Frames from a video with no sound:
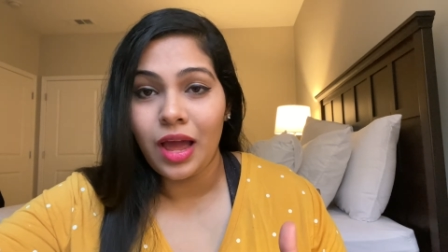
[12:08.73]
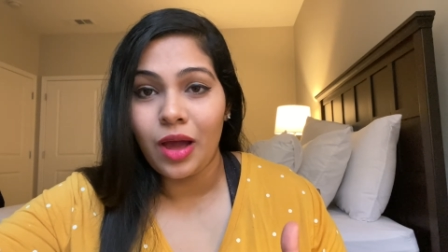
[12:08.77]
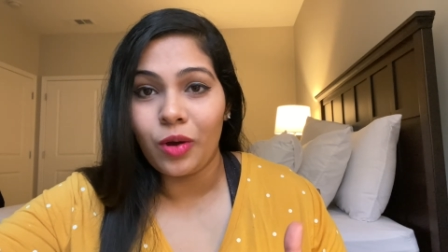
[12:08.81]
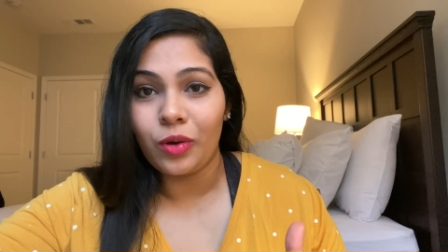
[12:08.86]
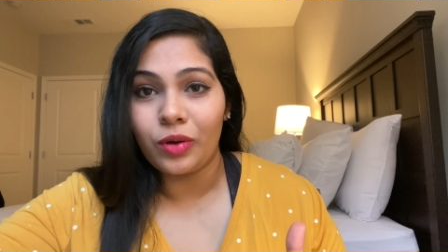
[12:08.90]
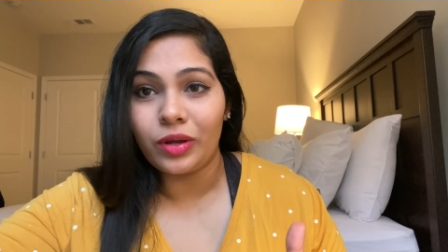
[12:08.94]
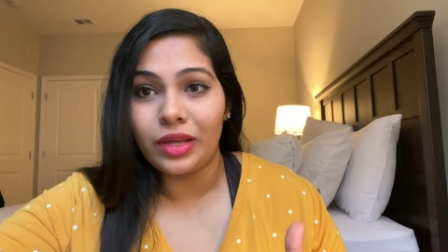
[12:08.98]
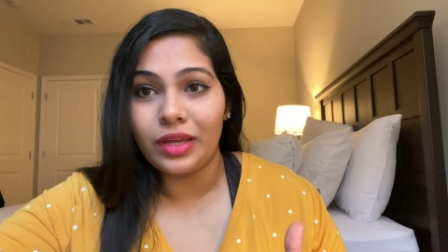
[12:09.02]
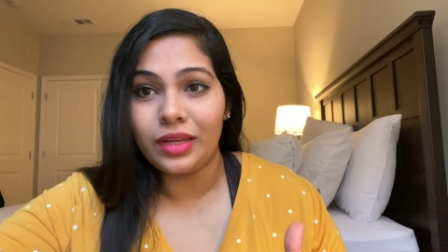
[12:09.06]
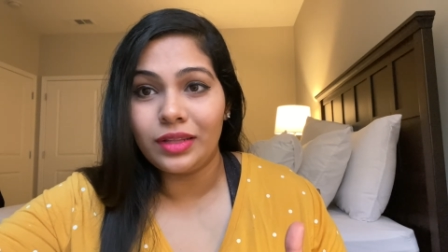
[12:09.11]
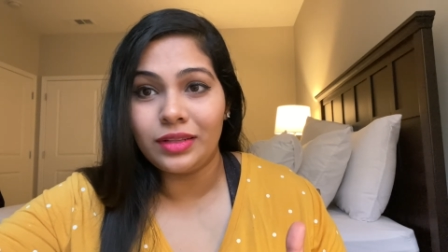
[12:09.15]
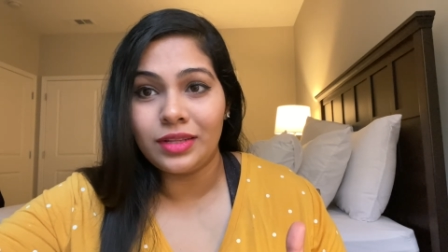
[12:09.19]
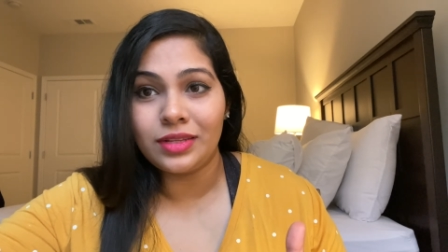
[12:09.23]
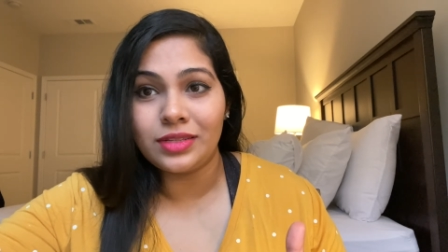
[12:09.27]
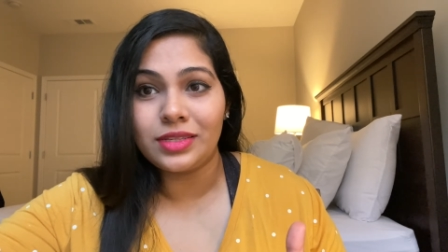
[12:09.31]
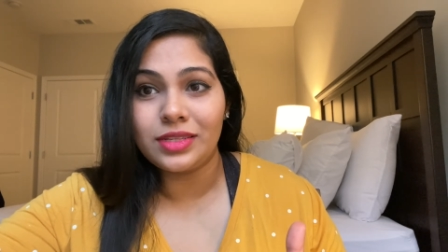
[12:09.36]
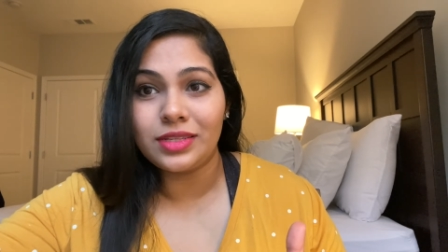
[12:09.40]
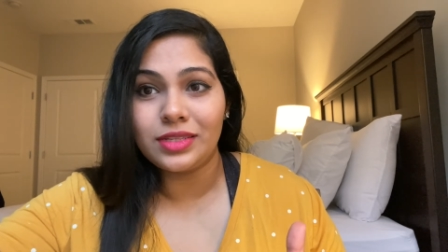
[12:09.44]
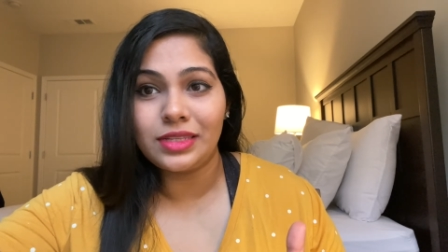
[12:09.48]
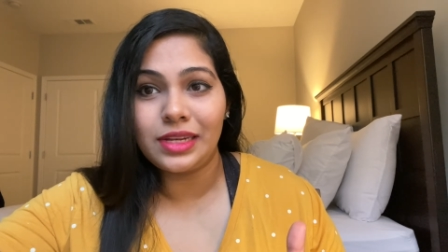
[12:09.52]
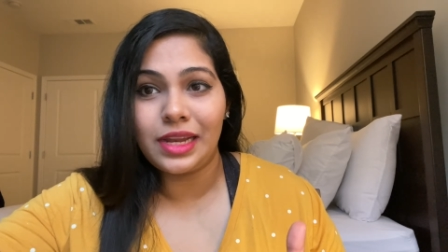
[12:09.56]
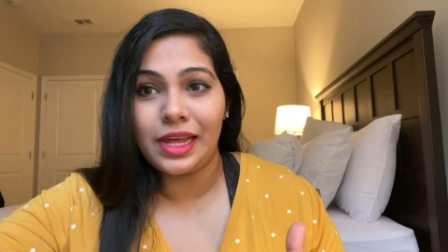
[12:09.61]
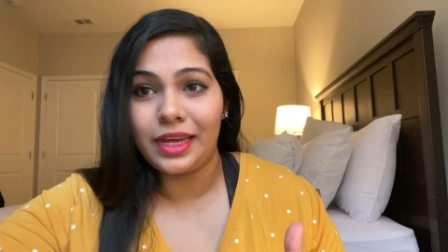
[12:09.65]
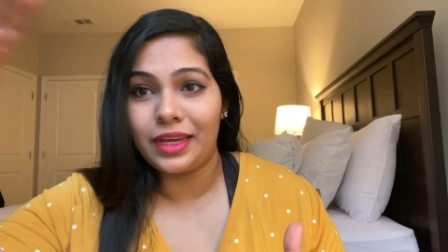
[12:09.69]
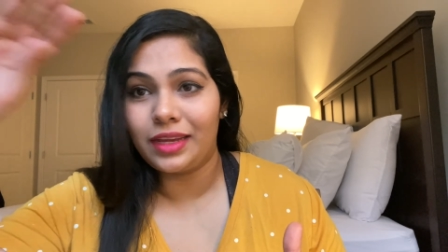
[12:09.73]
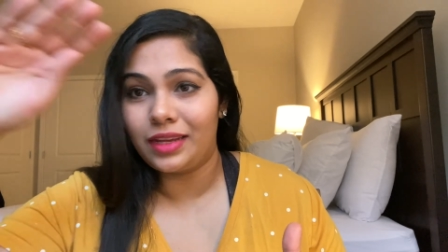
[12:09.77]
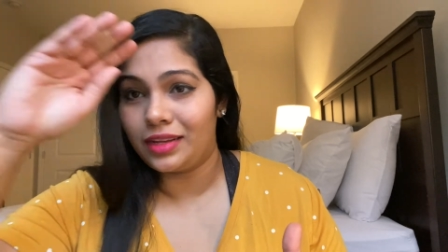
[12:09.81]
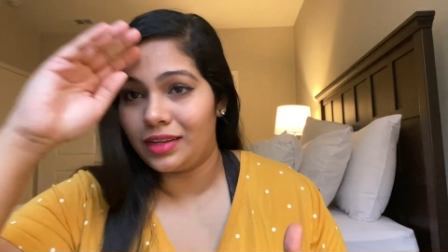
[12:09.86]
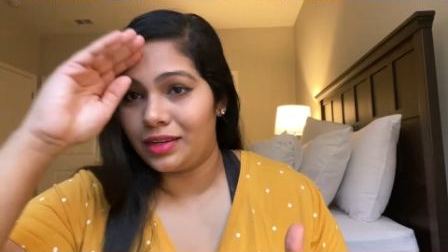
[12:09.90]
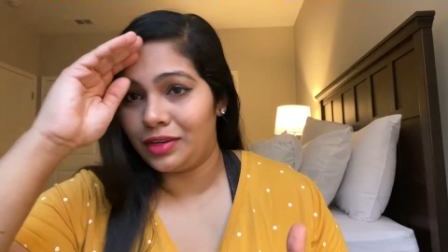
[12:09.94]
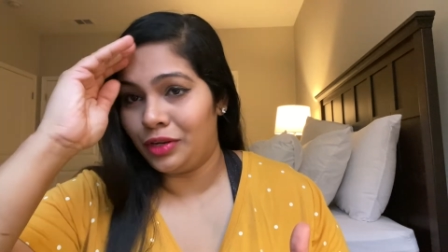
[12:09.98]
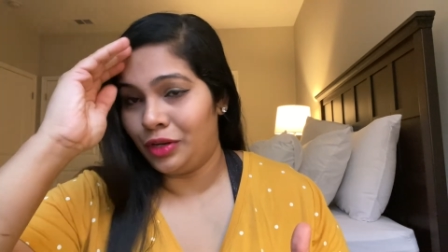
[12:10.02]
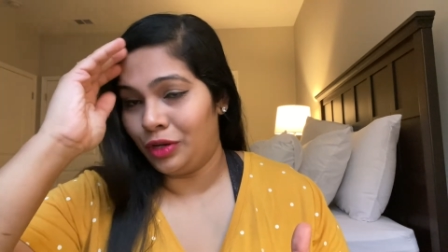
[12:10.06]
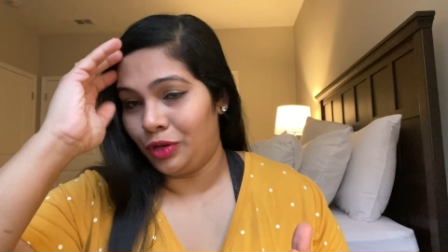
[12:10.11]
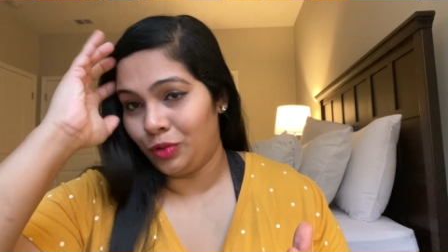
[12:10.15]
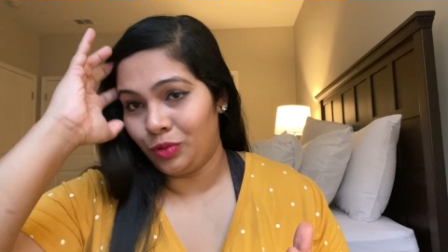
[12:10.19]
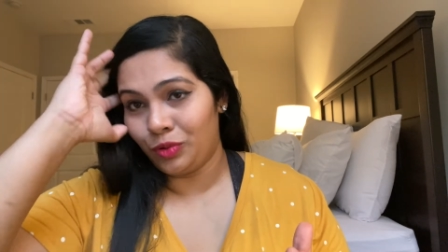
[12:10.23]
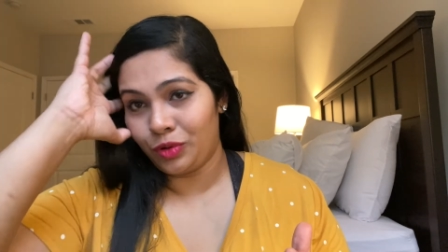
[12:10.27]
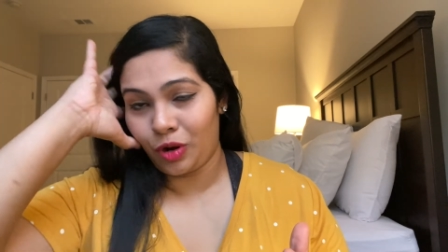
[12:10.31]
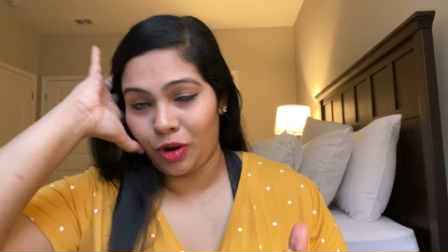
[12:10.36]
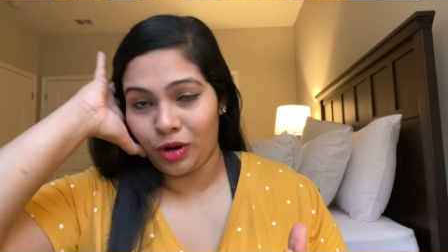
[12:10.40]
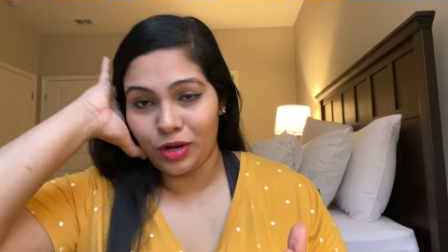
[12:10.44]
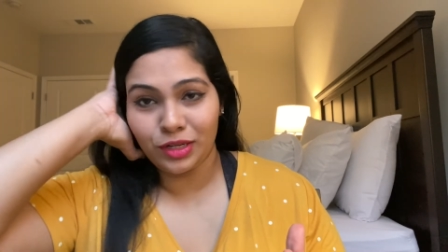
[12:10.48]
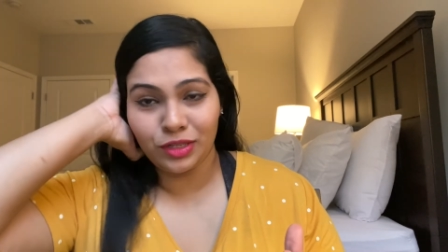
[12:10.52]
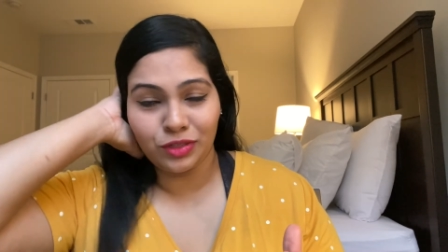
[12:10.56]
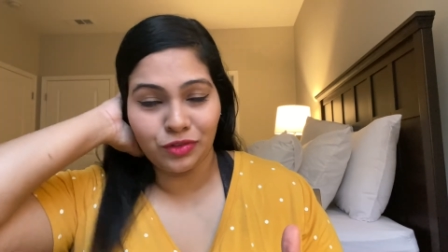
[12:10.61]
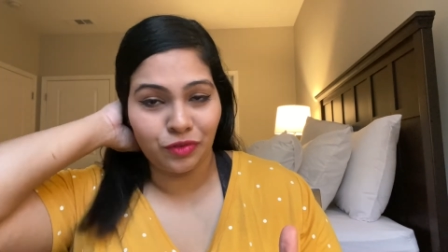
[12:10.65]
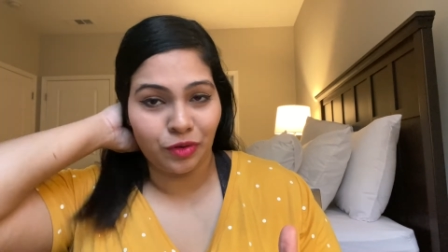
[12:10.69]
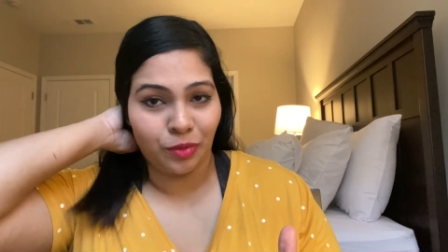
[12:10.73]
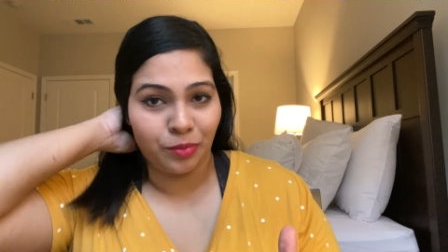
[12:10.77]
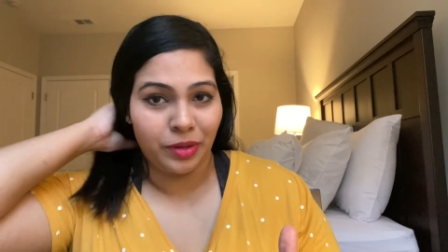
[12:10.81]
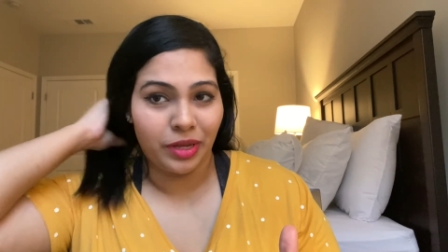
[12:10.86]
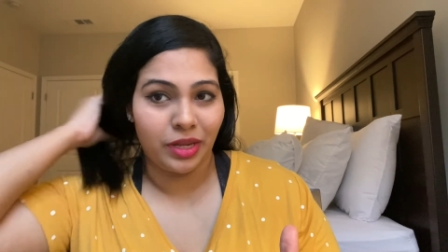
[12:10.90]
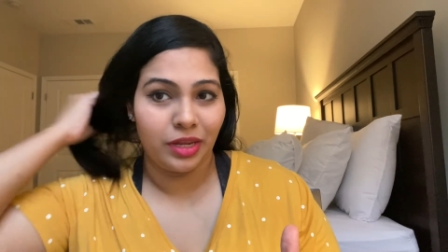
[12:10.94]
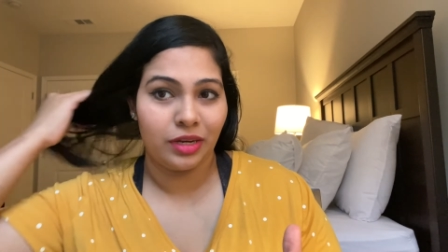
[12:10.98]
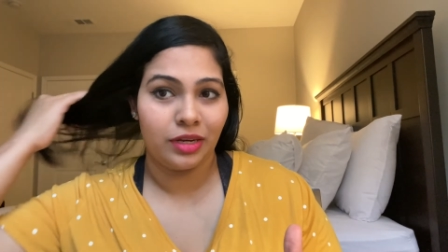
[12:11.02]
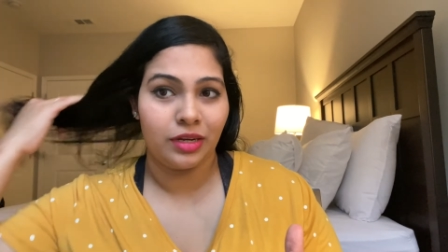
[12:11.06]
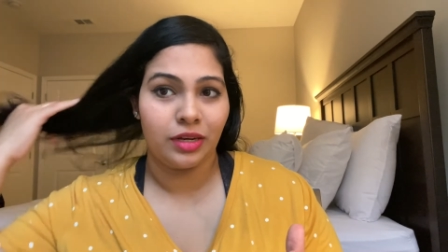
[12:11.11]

Okay, this is like new knowledge for me.